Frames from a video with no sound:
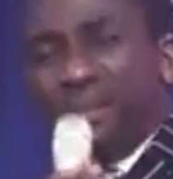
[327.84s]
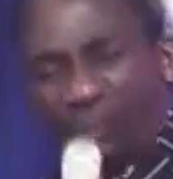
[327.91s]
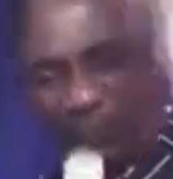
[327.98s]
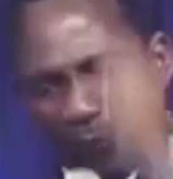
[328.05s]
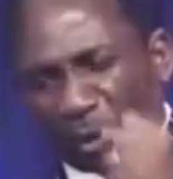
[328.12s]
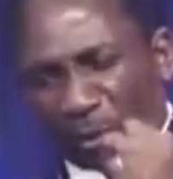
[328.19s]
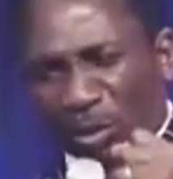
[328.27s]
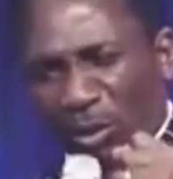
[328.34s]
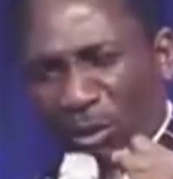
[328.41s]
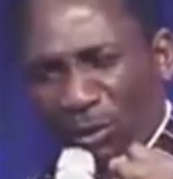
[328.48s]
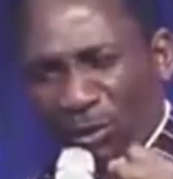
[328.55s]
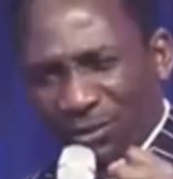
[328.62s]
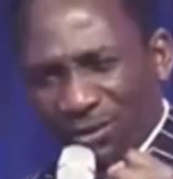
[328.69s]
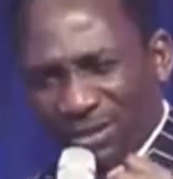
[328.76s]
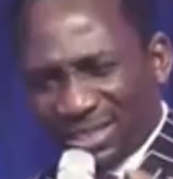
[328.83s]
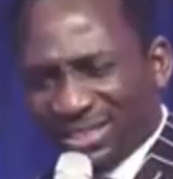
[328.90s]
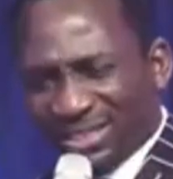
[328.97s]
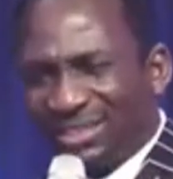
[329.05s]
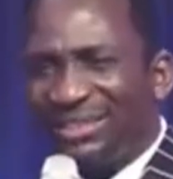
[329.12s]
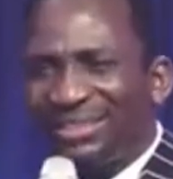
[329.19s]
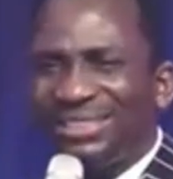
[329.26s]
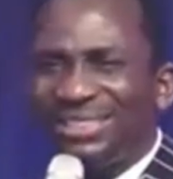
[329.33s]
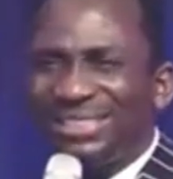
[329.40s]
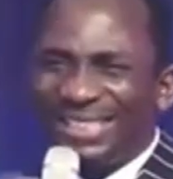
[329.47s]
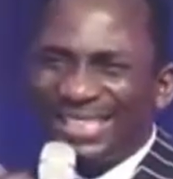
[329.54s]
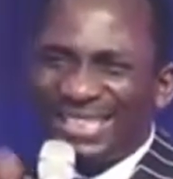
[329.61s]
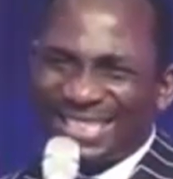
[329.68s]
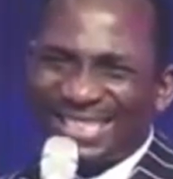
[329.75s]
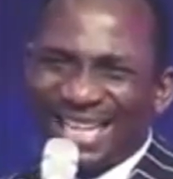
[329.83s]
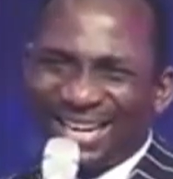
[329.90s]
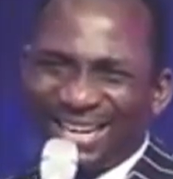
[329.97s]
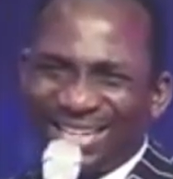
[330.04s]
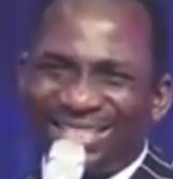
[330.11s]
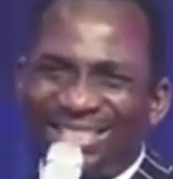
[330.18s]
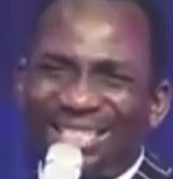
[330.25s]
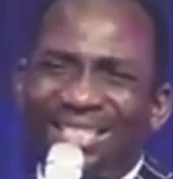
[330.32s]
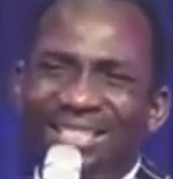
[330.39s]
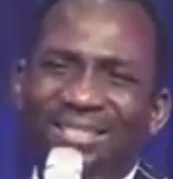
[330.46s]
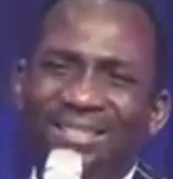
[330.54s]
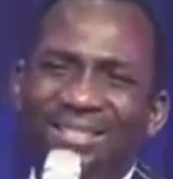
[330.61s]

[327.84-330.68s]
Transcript: from God is guaranteed.